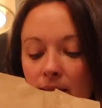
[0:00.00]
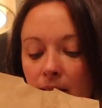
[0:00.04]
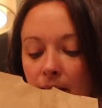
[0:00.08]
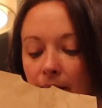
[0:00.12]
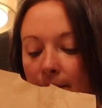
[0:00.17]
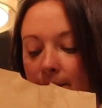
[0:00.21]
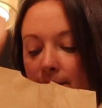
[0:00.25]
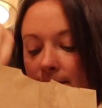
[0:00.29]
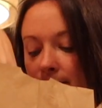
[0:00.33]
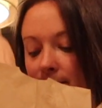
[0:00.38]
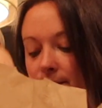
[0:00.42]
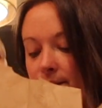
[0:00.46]
Oh.
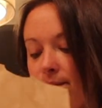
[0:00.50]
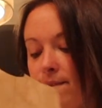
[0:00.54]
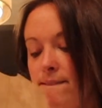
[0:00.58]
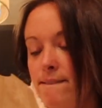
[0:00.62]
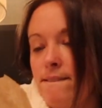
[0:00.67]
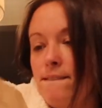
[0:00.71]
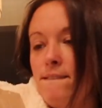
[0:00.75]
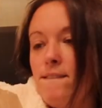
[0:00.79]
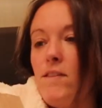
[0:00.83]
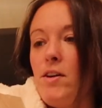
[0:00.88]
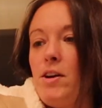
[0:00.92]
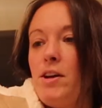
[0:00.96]

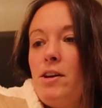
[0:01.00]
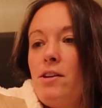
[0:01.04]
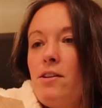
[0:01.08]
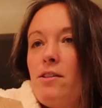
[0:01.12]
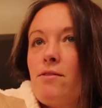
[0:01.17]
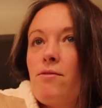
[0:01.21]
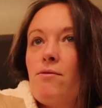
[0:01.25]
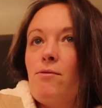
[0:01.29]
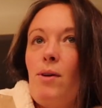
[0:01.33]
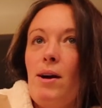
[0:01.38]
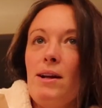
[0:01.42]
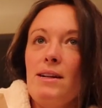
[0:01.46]
Well, you
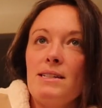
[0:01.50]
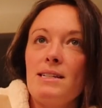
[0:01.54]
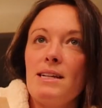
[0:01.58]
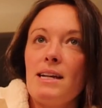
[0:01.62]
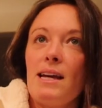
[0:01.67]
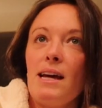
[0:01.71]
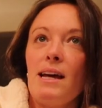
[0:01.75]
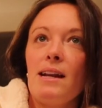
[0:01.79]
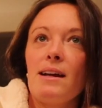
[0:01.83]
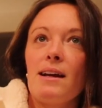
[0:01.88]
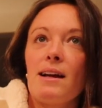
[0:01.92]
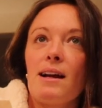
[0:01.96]
went to
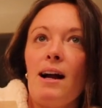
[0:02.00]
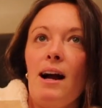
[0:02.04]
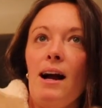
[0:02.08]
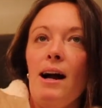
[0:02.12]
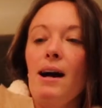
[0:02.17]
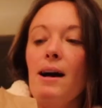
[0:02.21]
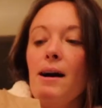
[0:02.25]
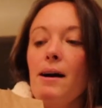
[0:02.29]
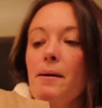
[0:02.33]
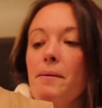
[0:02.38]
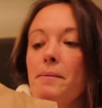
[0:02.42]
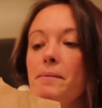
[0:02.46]
get a
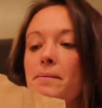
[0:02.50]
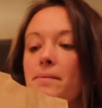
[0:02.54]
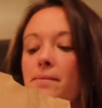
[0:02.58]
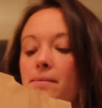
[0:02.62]
cup.